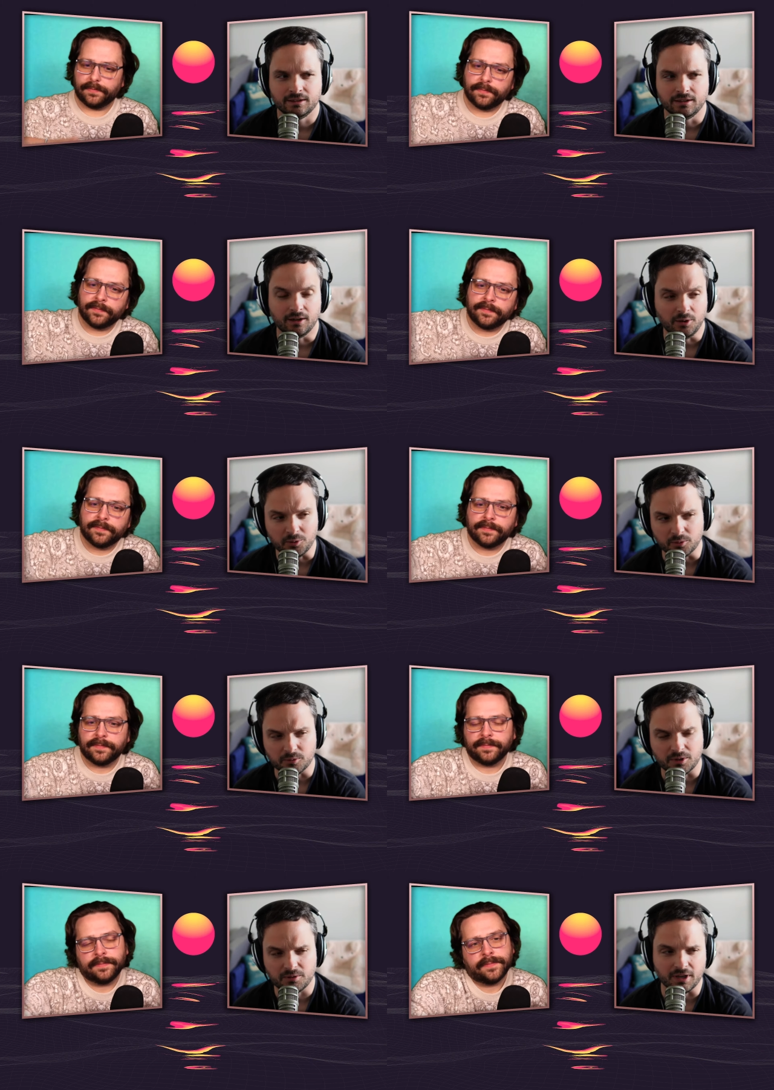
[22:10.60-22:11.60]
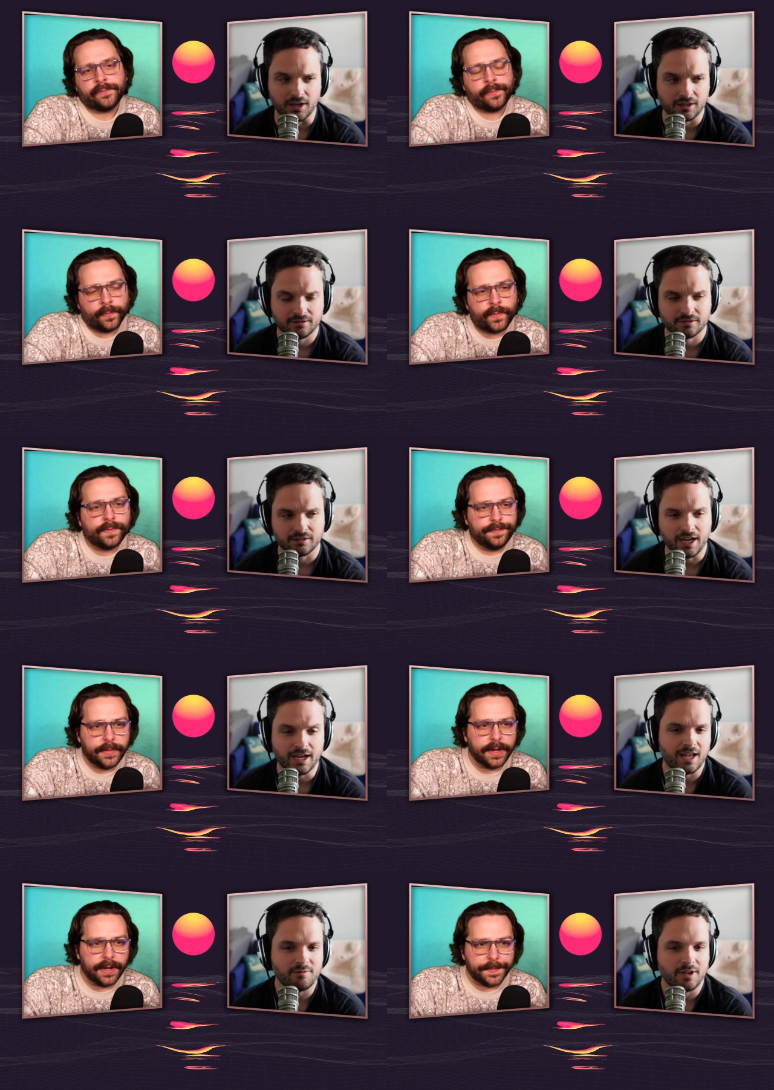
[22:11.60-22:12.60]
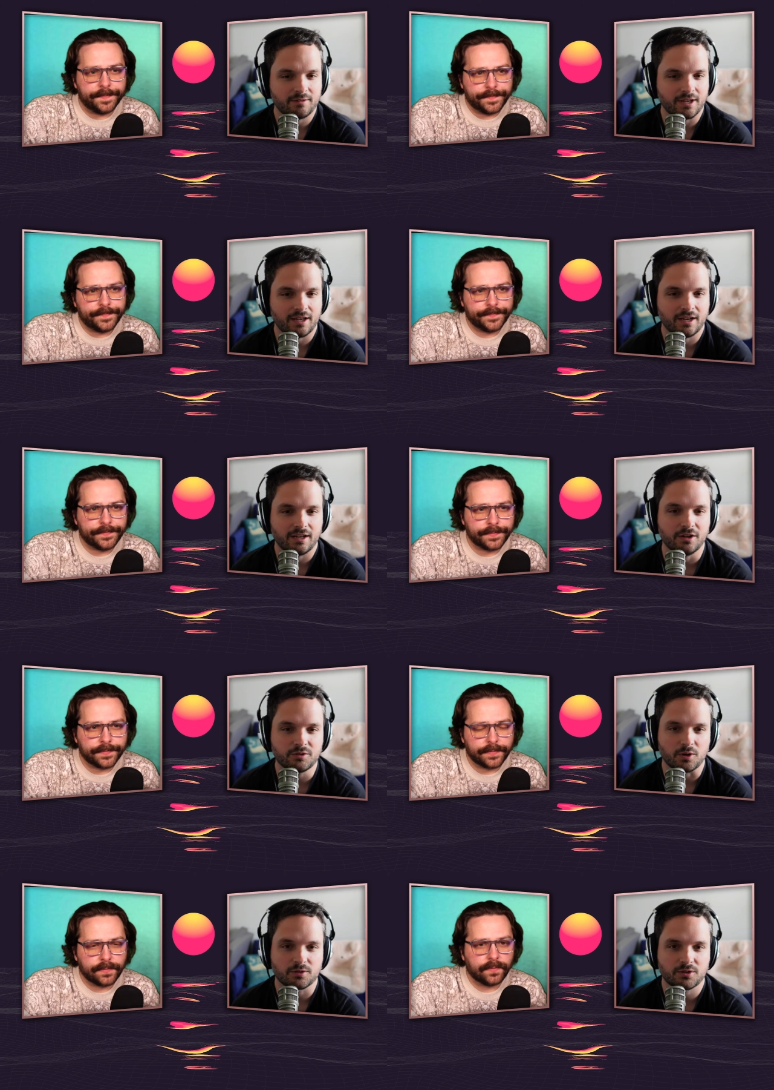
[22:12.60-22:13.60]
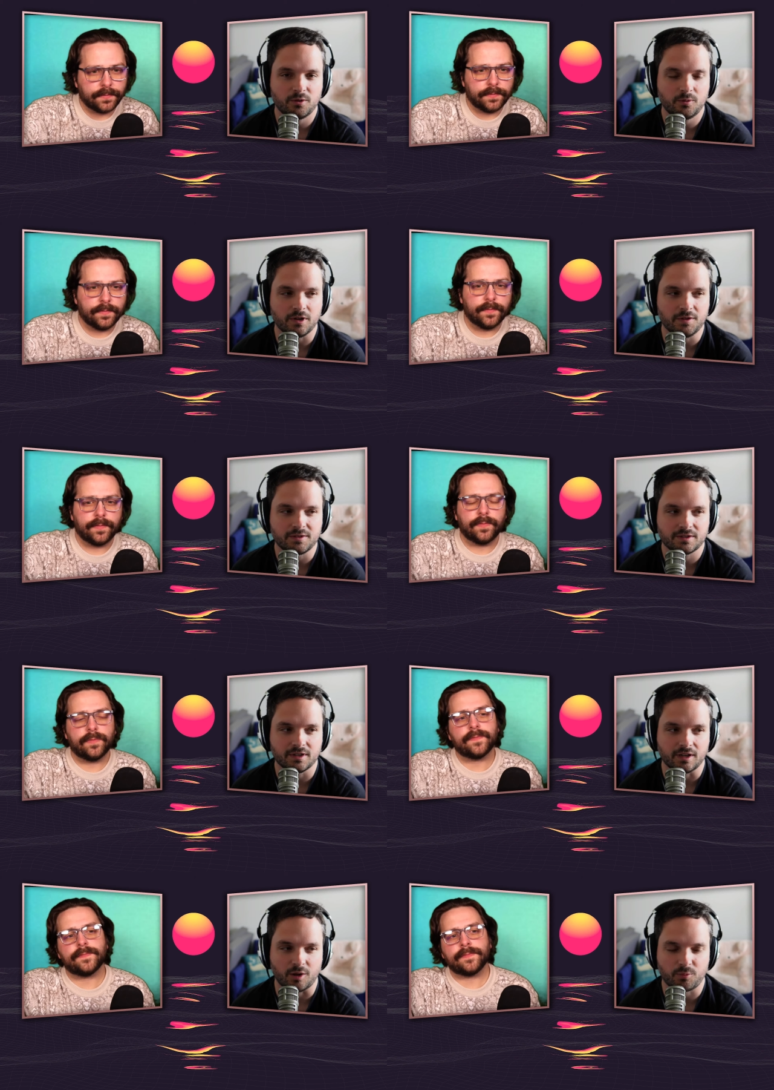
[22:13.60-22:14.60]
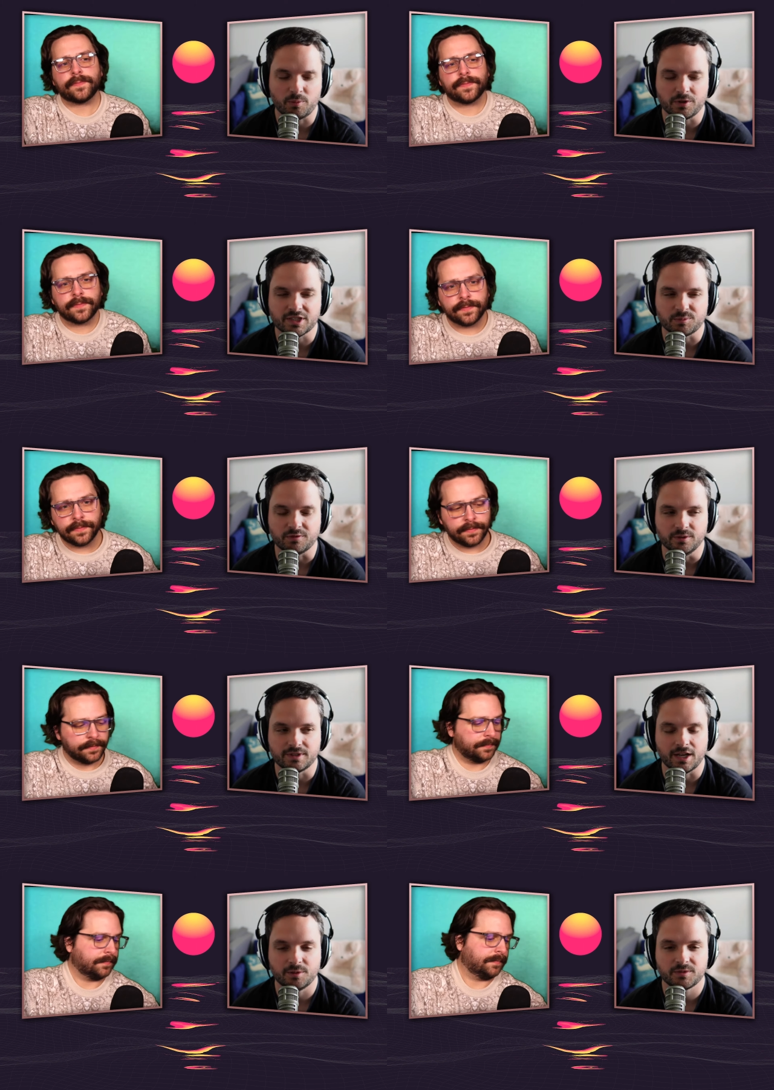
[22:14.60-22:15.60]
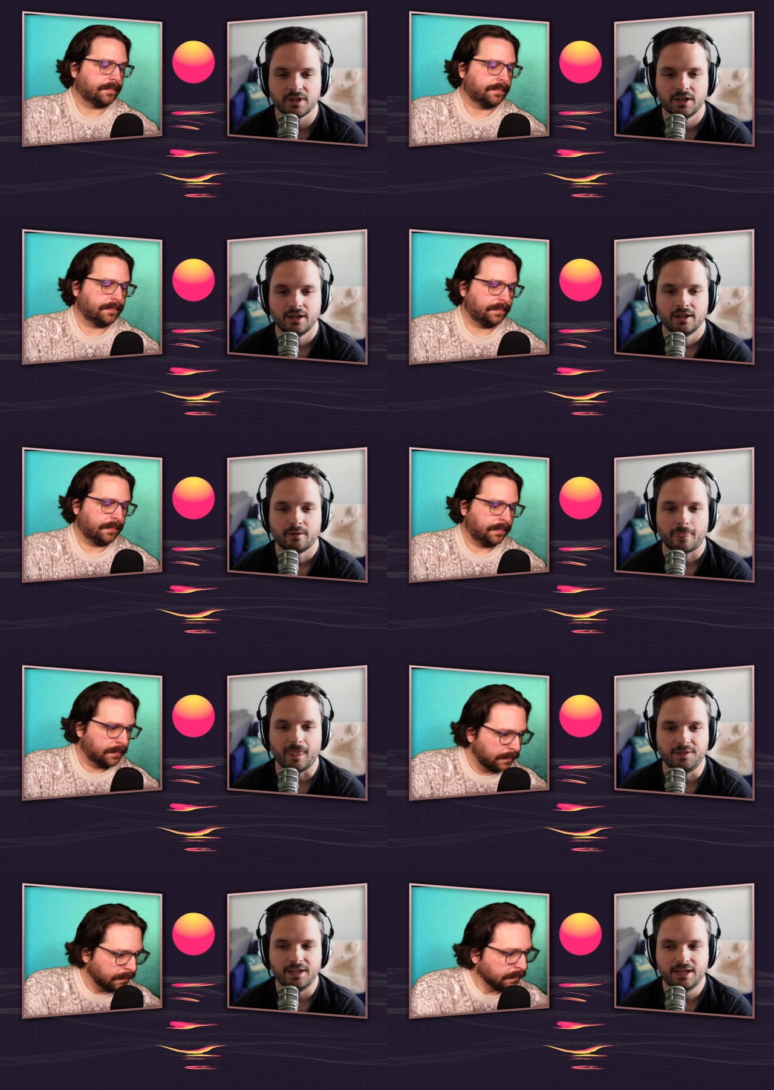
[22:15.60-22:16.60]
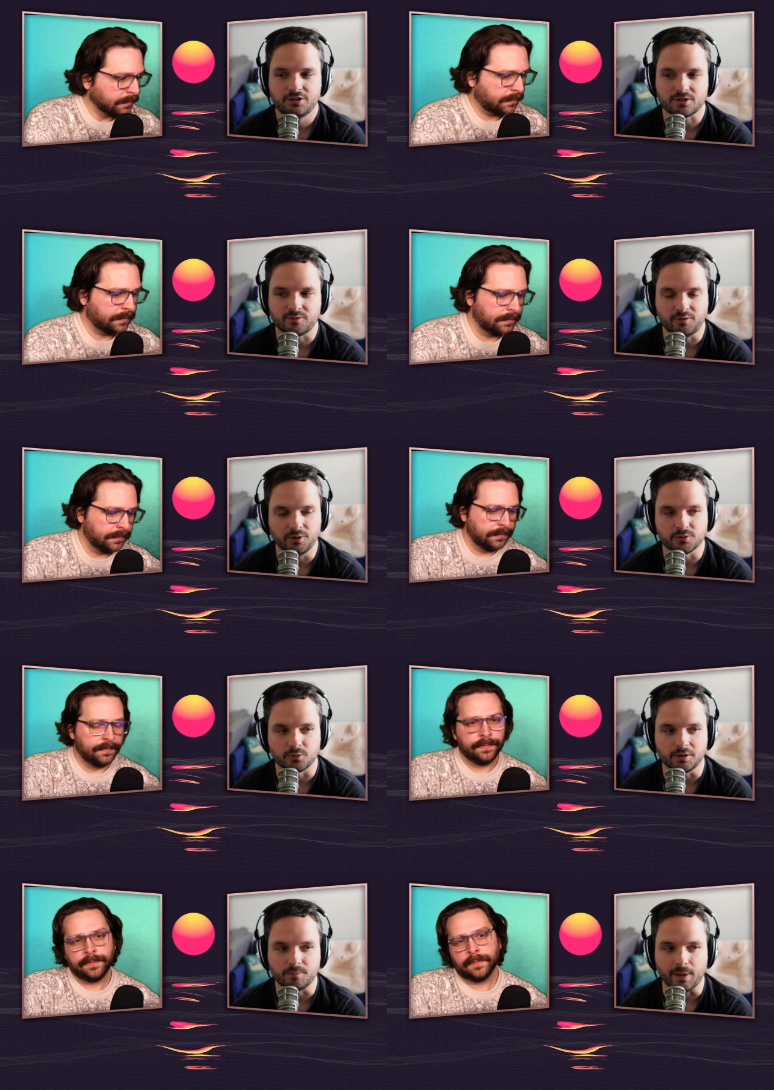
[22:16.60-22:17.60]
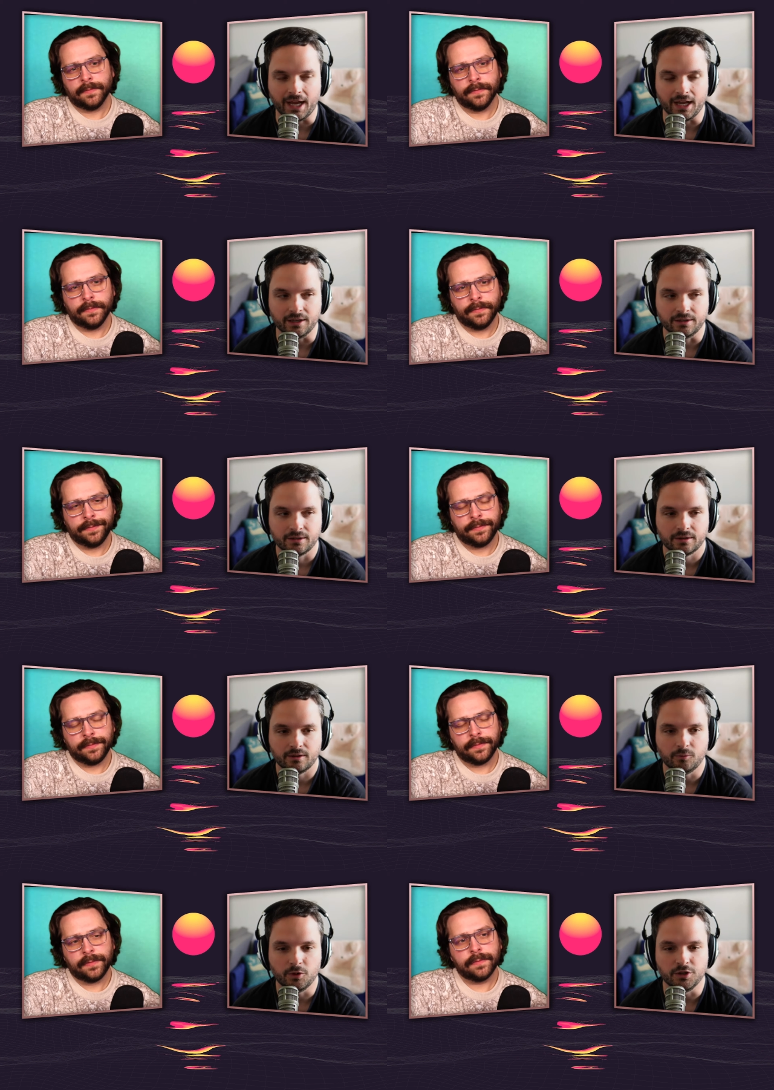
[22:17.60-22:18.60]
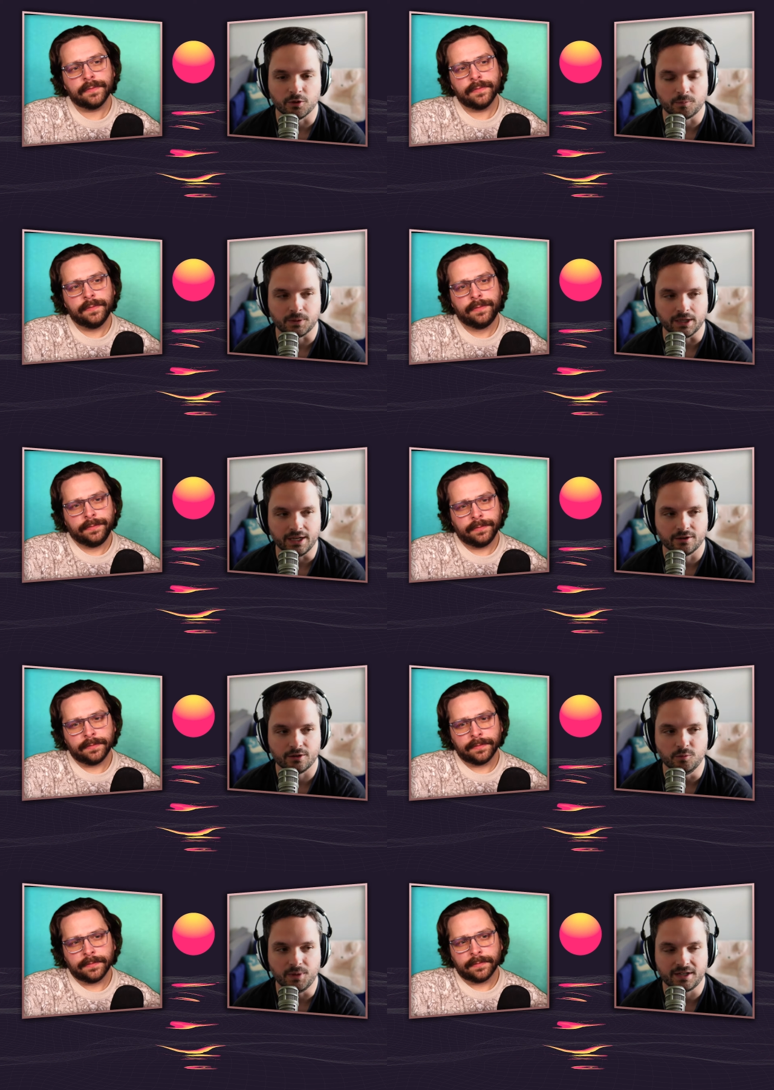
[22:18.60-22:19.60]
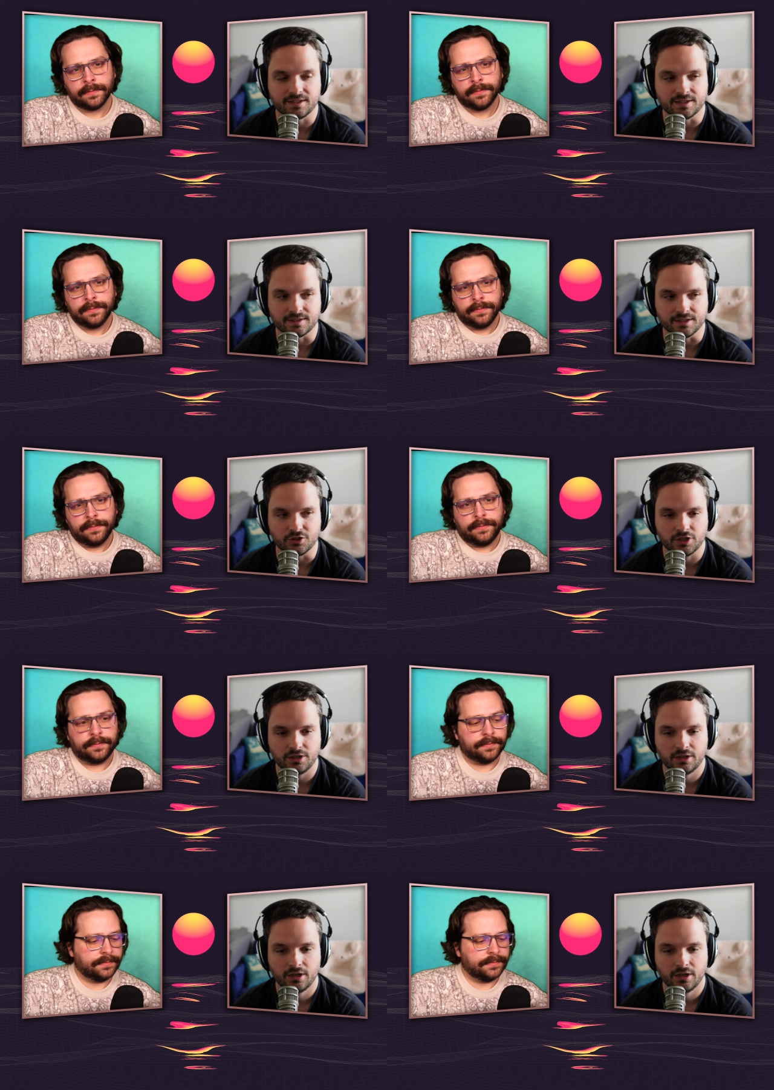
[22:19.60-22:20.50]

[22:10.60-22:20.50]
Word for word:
Speaker 1: "Oh, okay." And yeah. I, it, it, here's also, and this is gonna, I'll probably bring this up a few times. I think it just feels really bad when you're a player who makes a decision